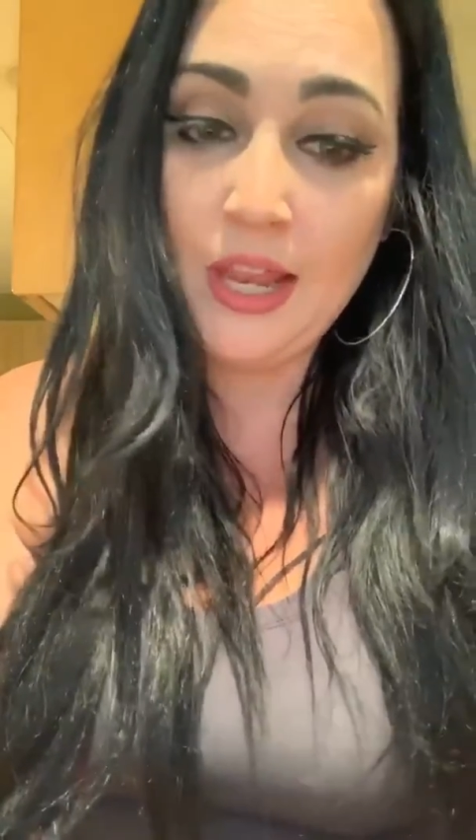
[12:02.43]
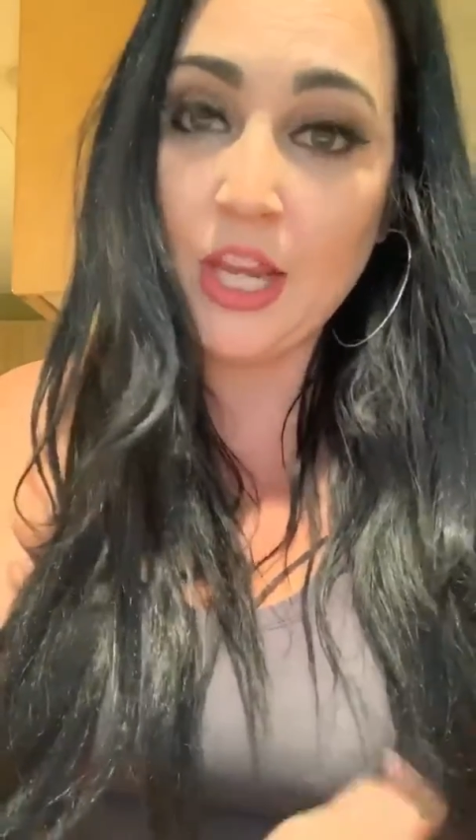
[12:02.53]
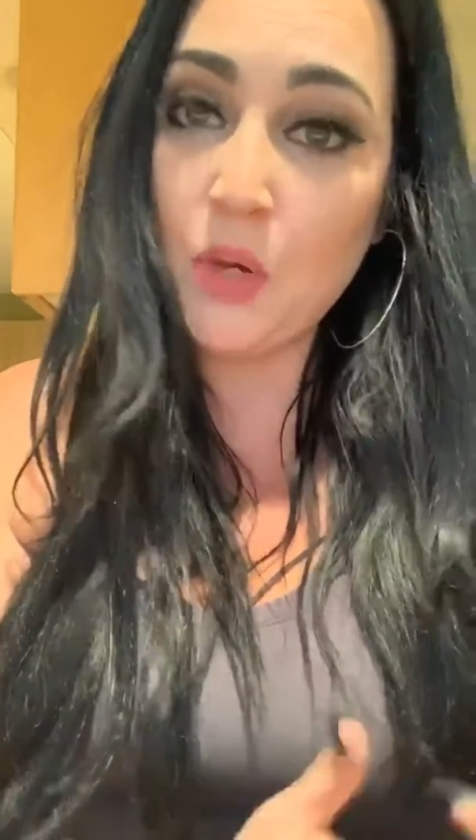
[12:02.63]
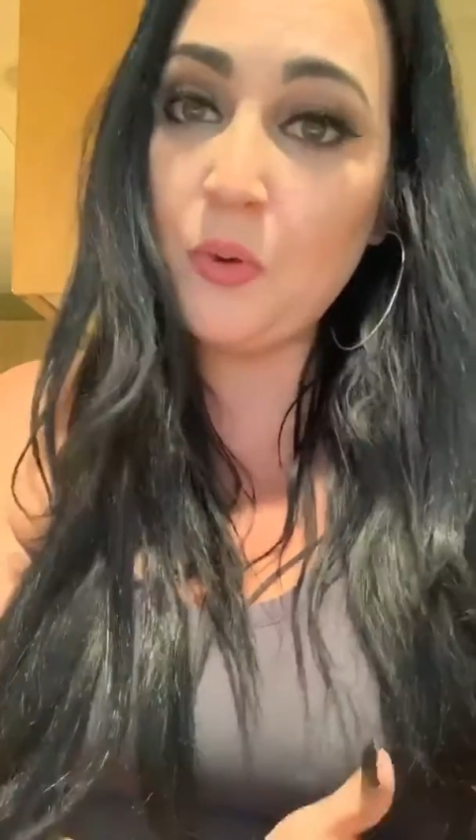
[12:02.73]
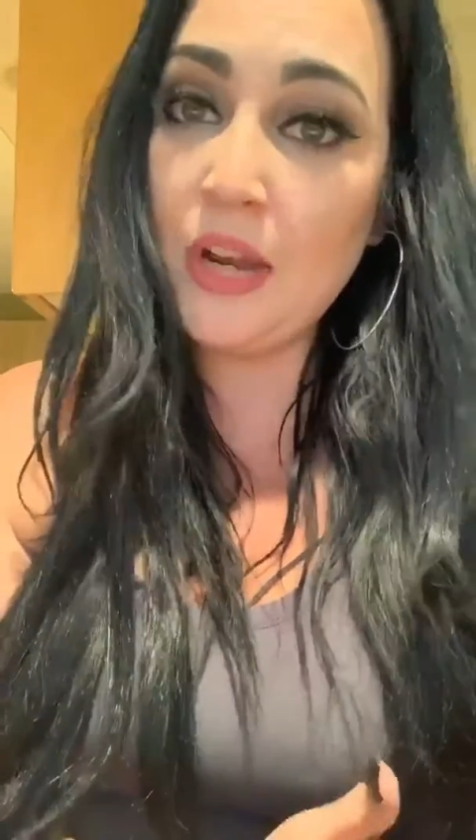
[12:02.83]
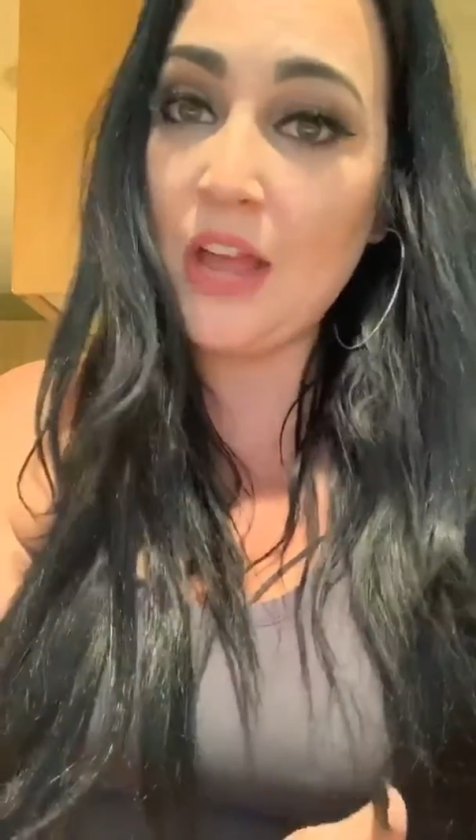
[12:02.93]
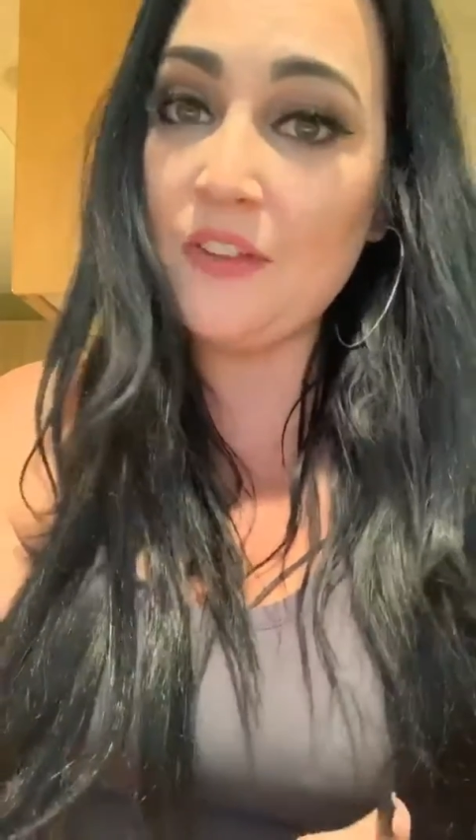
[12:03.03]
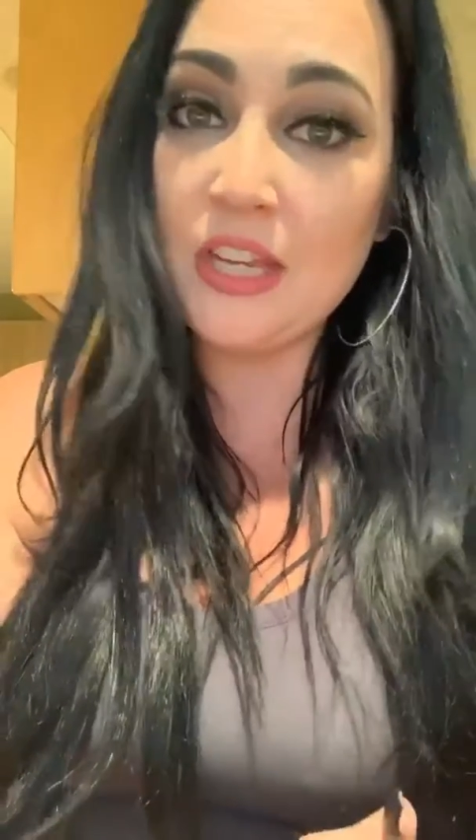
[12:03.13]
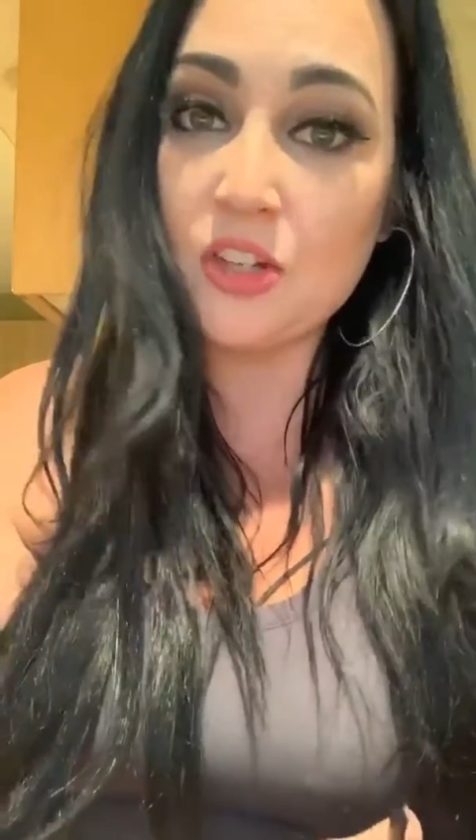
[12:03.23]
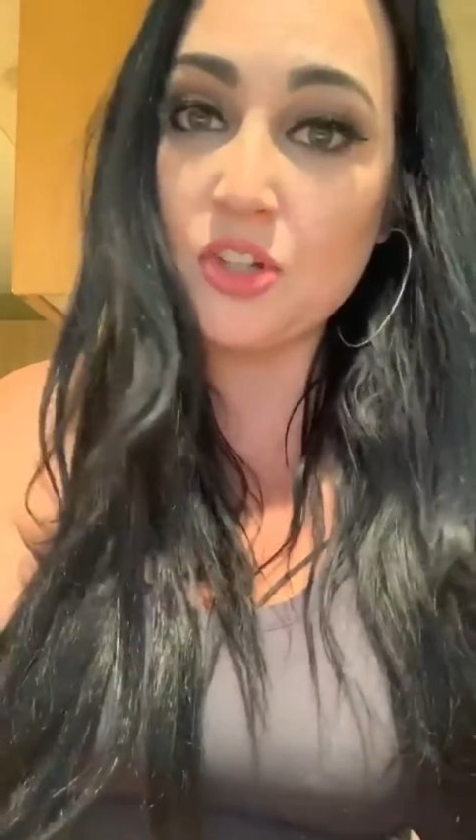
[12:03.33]
and you wouldn't have
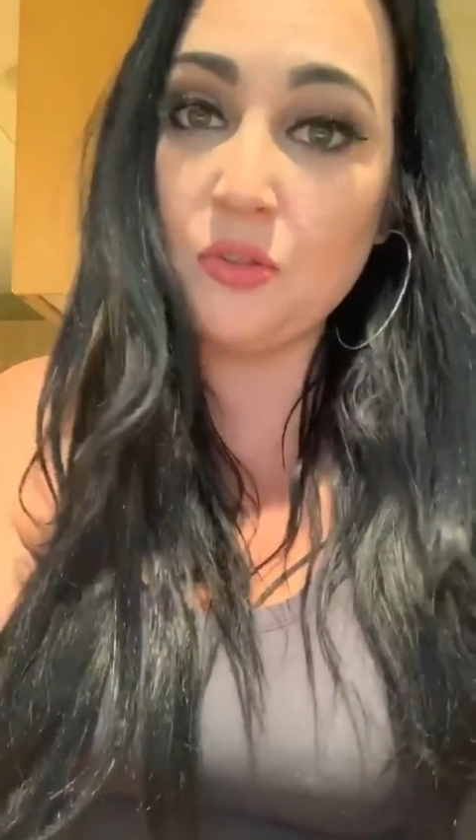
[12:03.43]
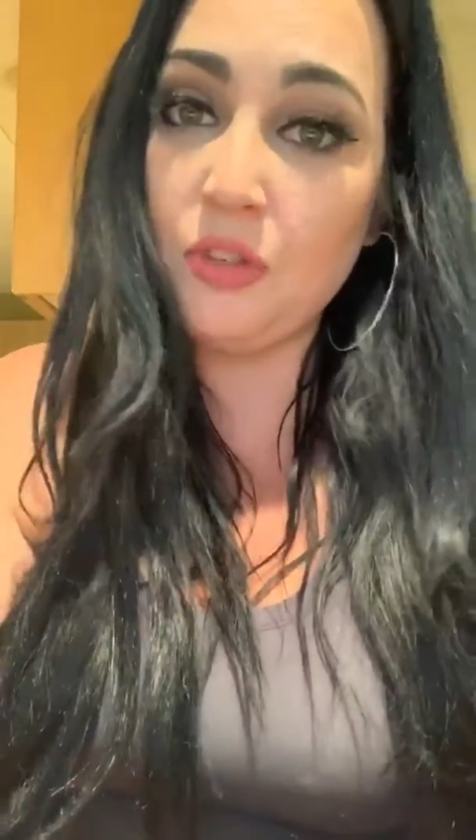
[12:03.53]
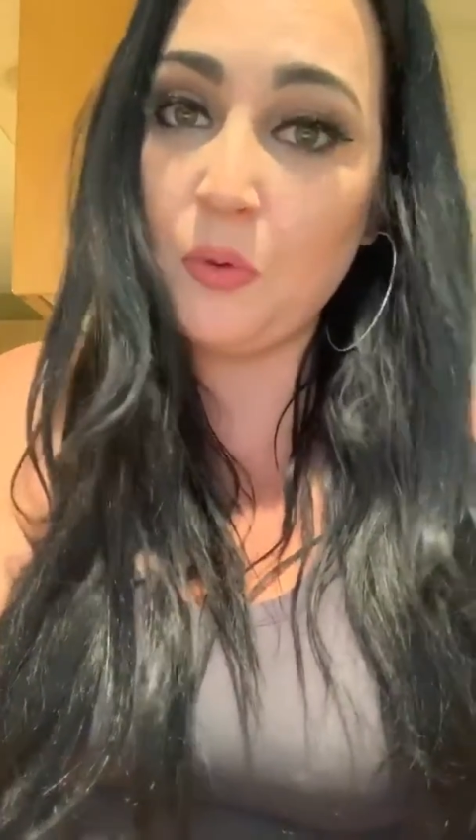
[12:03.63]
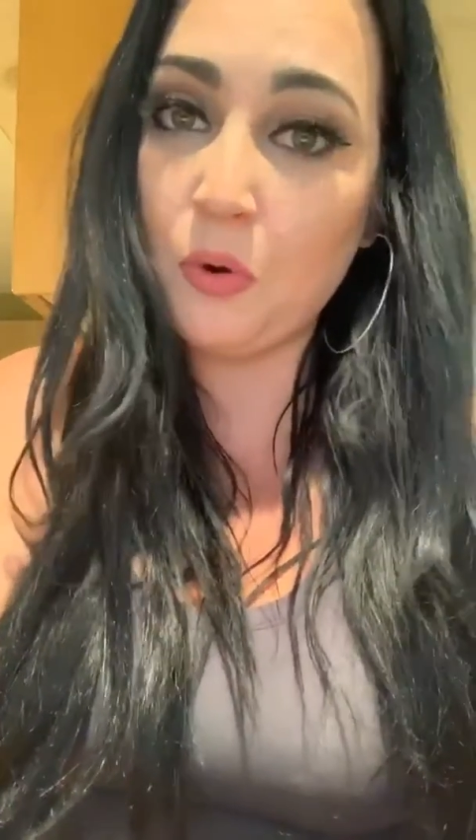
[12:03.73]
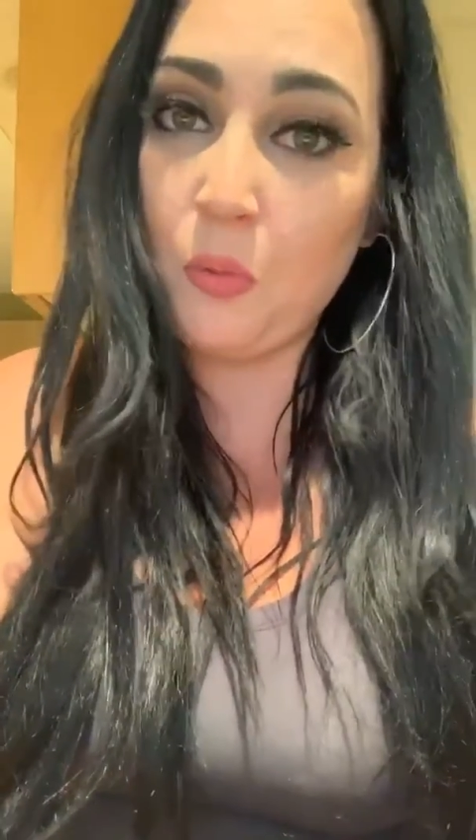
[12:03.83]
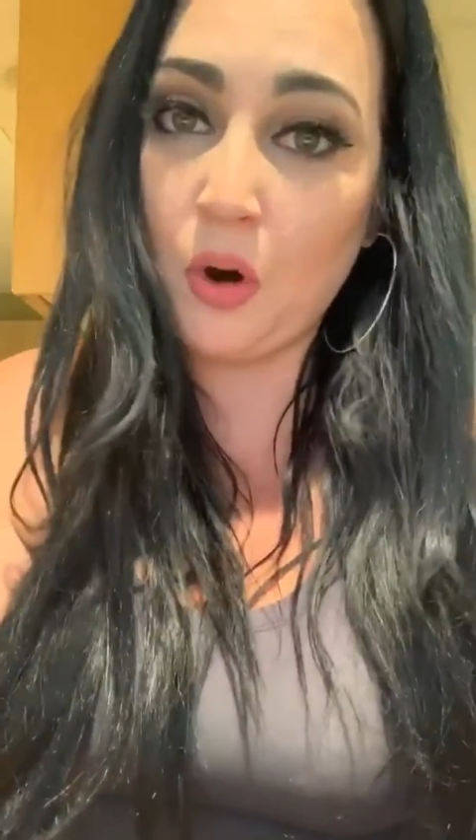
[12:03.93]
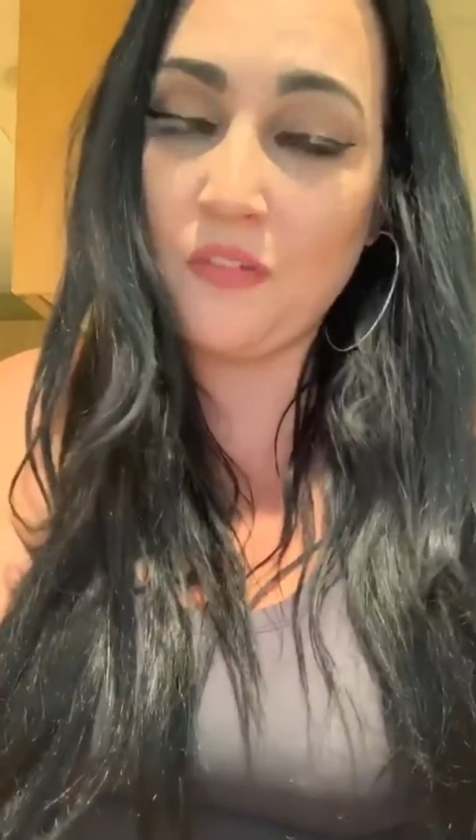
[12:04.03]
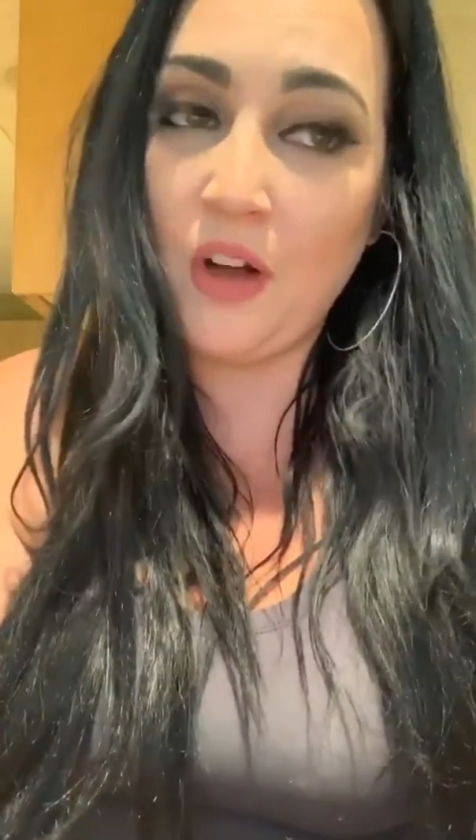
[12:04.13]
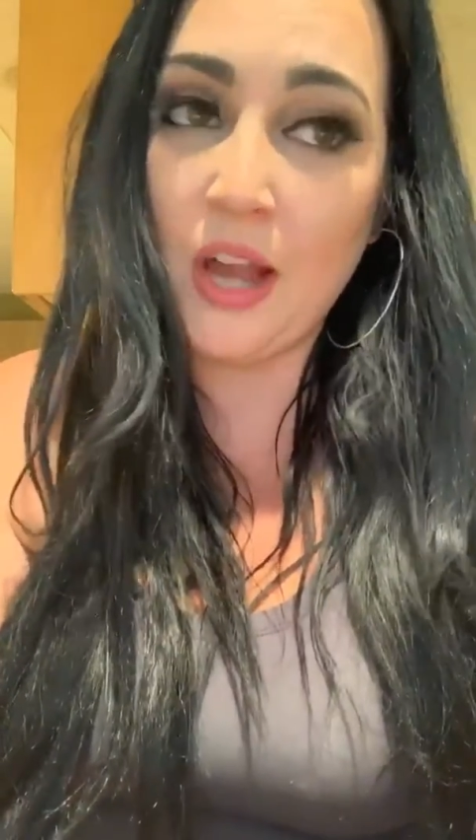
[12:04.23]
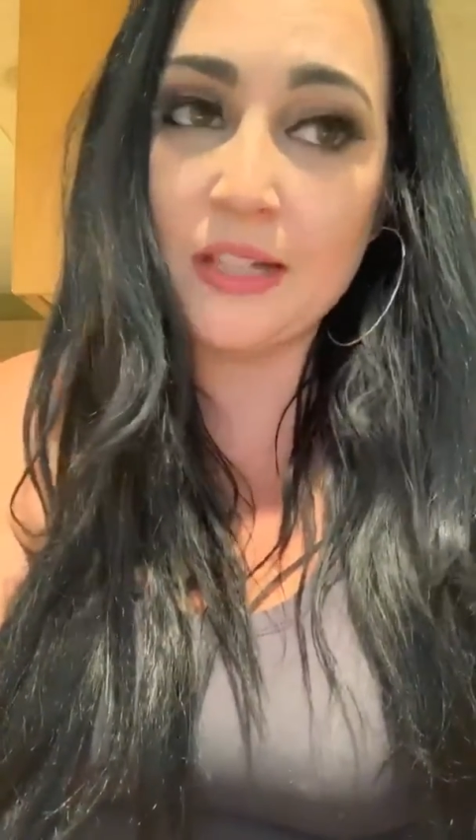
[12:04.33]
any issues and it would work
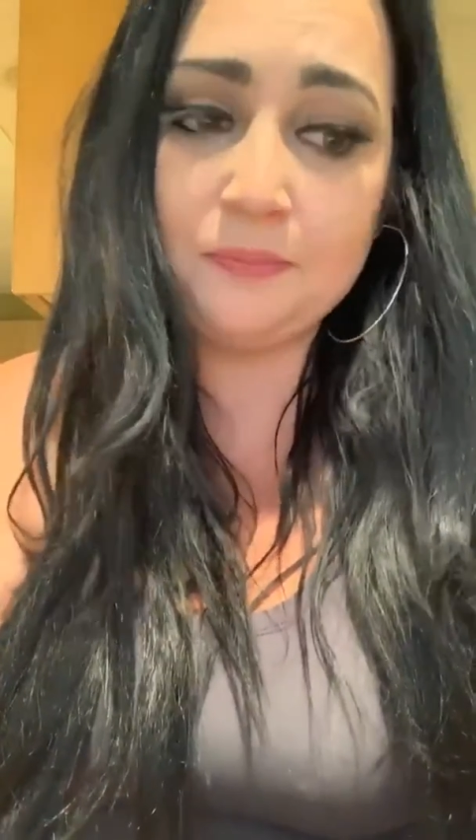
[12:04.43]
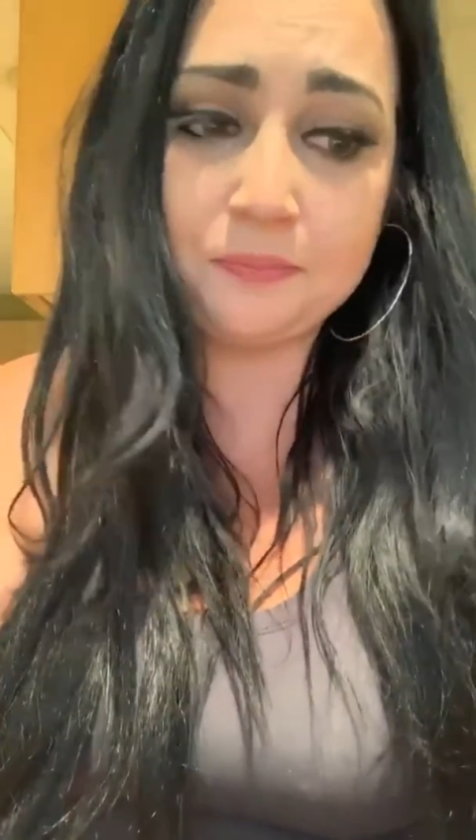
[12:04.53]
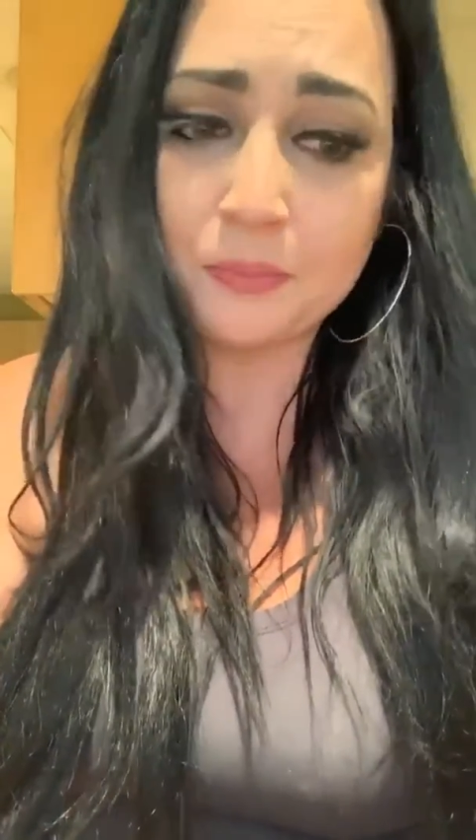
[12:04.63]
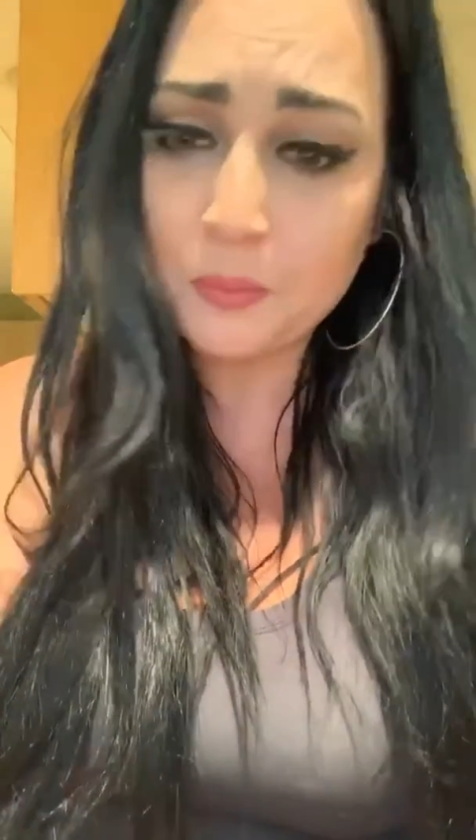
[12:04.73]
fine